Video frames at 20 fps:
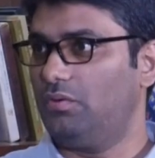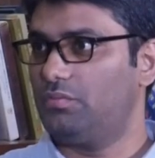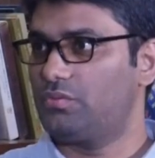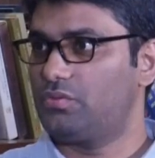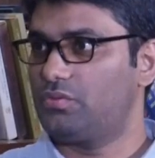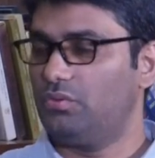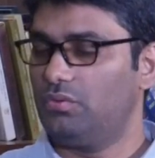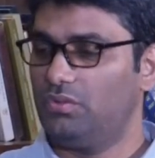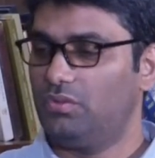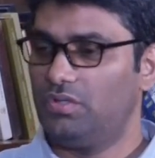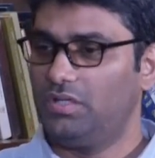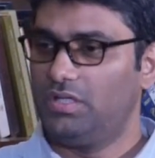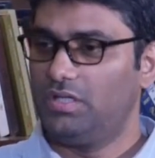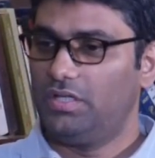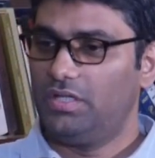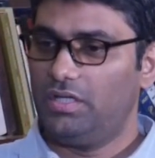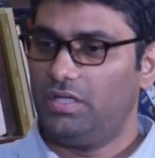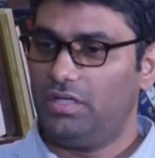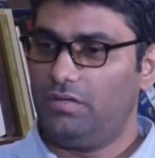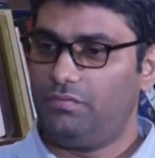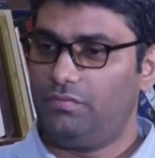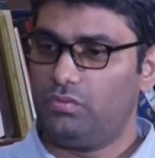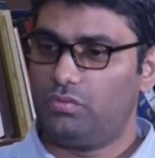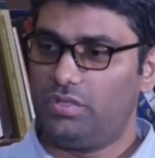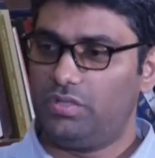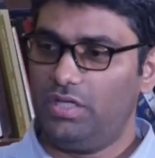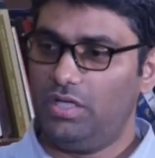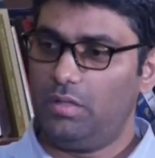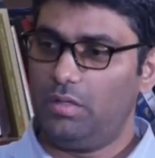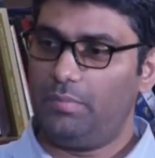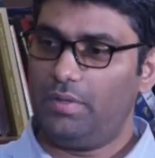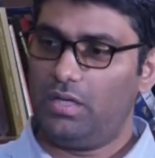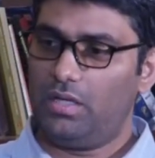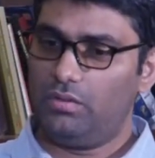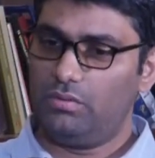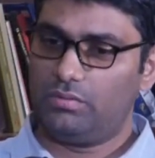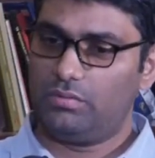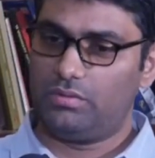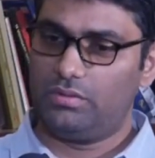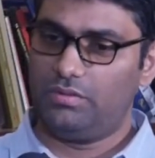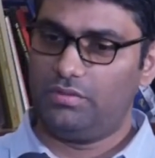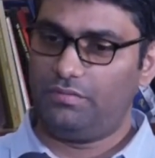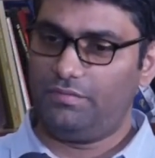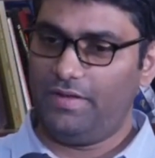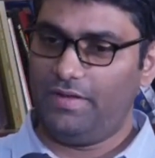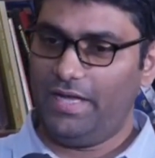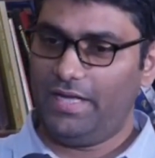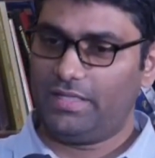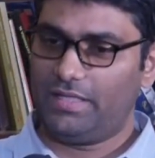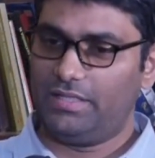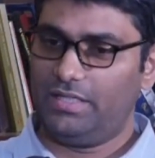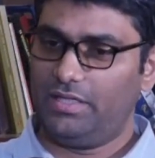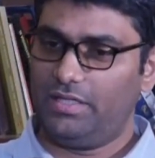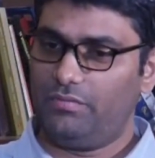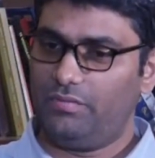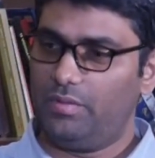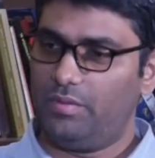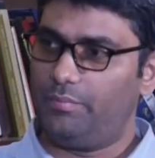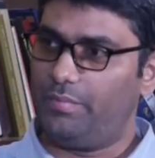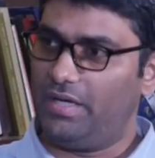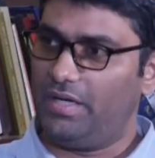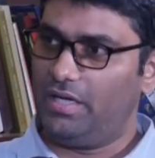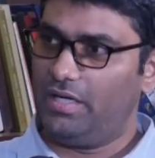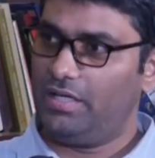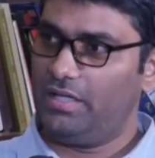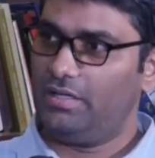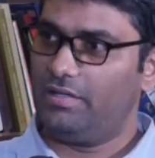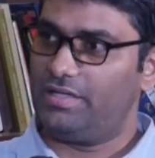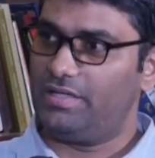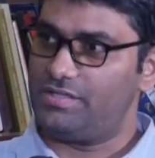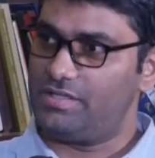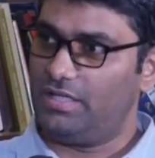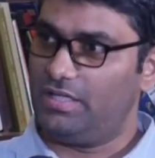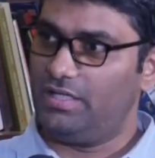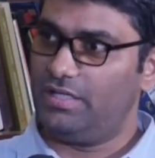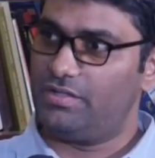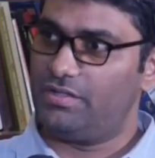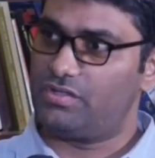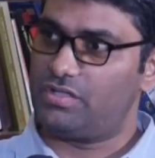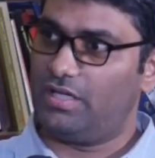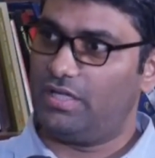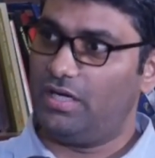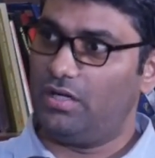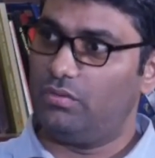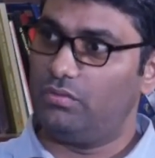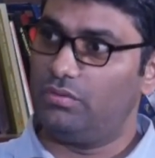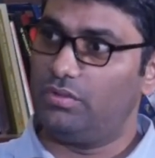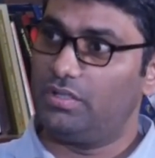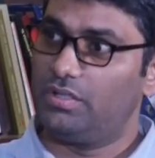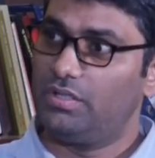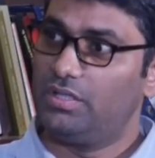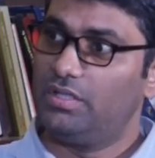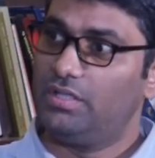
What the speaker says: So if you think about the fact that we are building resilience around